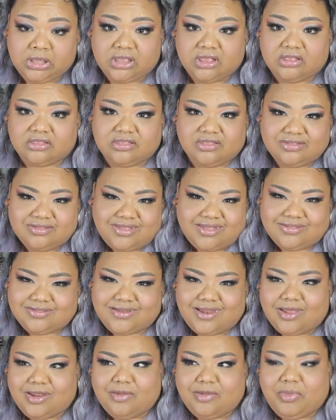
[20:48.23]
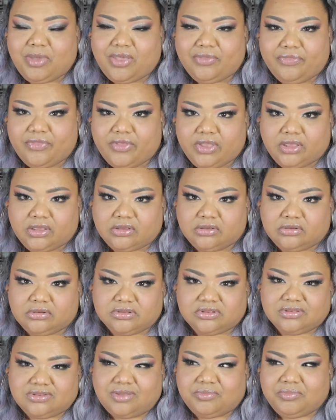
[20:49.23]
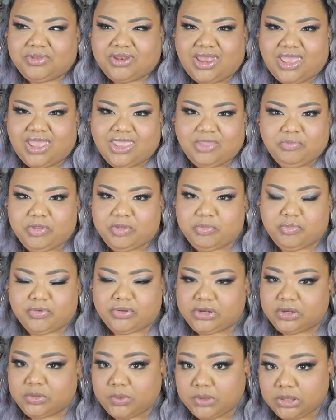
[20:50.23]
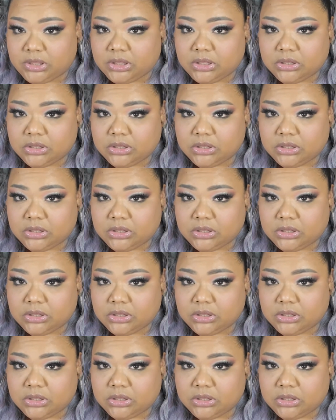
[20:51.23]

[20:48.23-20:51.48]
That's not a bad thing. I mean, I hate people anyway.